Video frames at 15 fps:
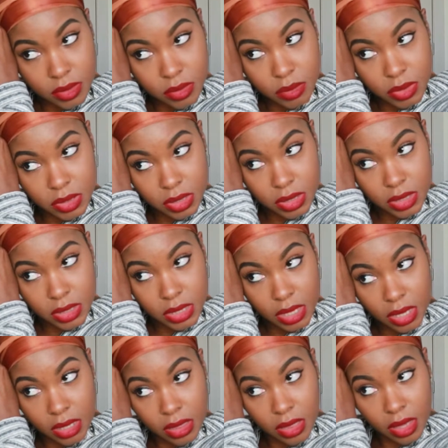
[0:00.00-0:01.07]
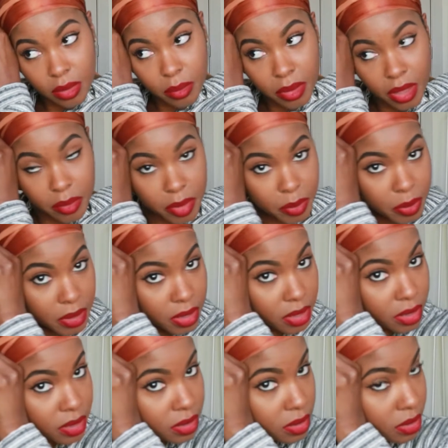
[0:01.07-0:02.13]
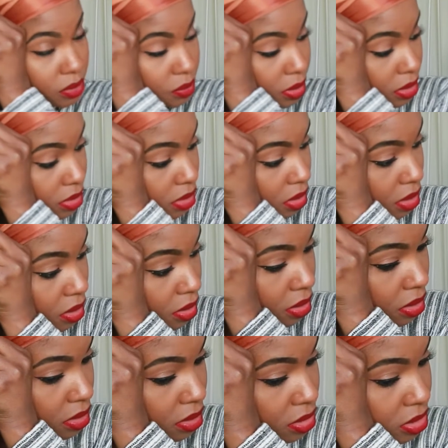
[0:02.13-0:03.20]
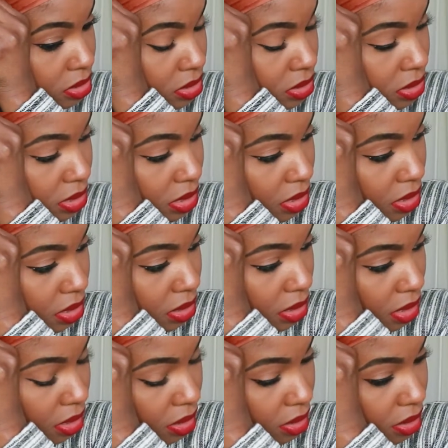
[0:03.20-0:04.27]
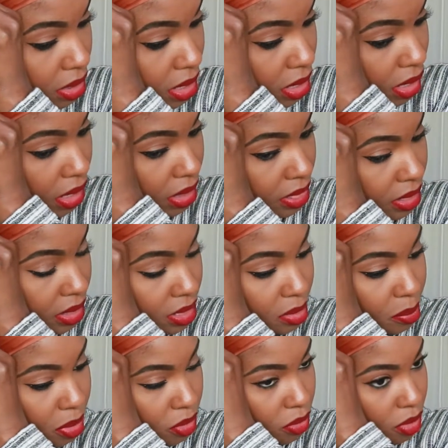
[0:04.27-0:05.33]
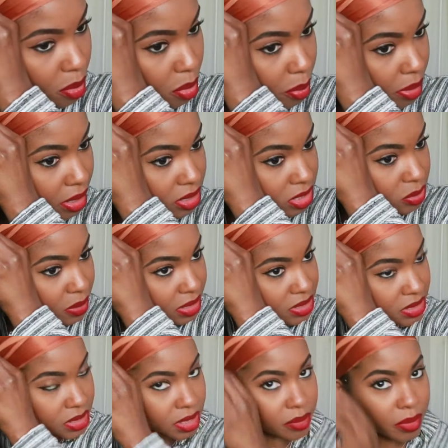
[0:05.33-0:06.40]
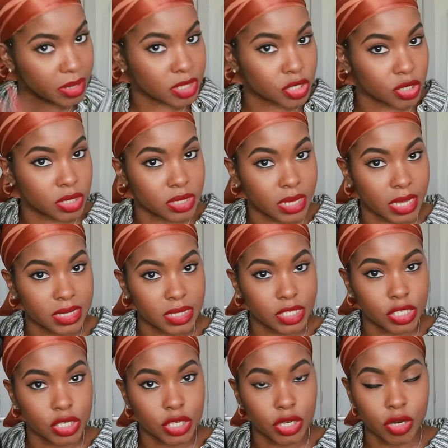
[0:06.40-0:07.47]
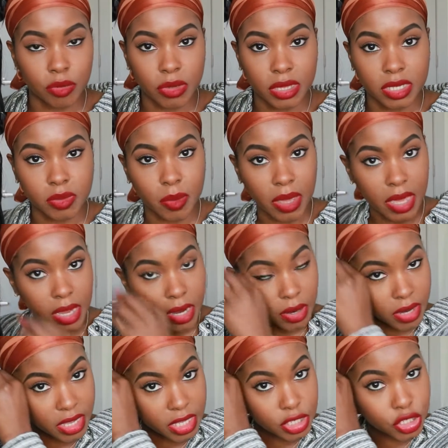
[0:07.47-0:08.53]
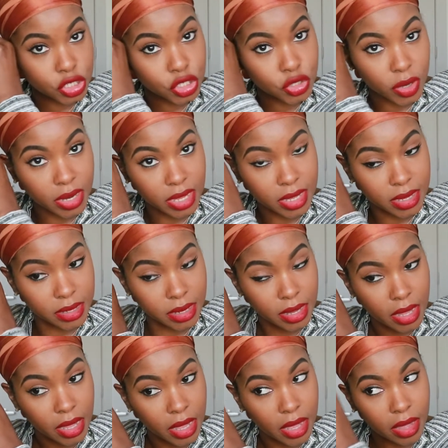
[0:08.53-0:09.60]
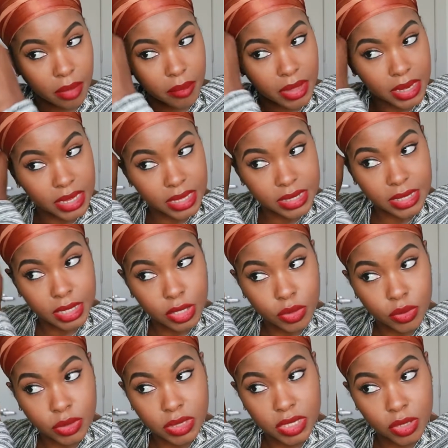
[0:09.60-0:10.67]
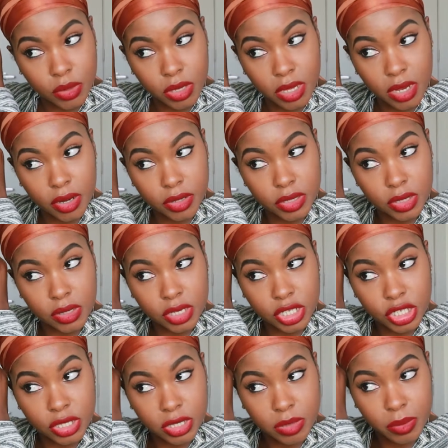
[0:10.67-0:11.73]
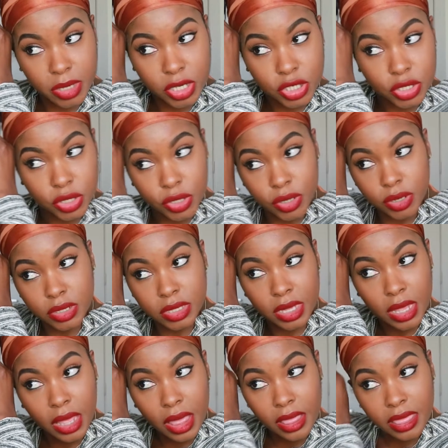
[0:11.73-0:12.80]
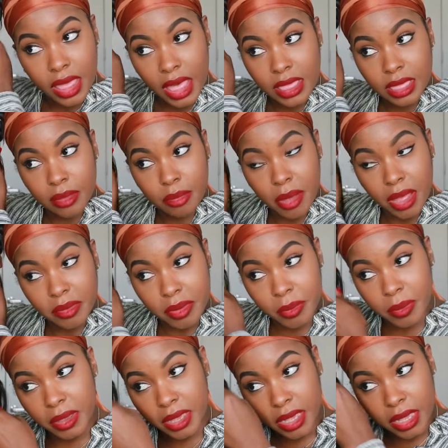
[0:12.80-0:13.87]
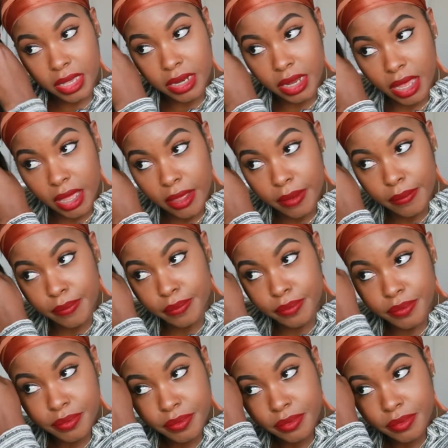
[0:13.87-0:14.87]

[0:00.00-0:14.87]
I'm just going to take that bobby pin right there and then just stick it in there. And then the rubber band just basically makes sure it's nice and secure because my hair is straightened. It is a little silkier, so this just makes sure that the bobby pin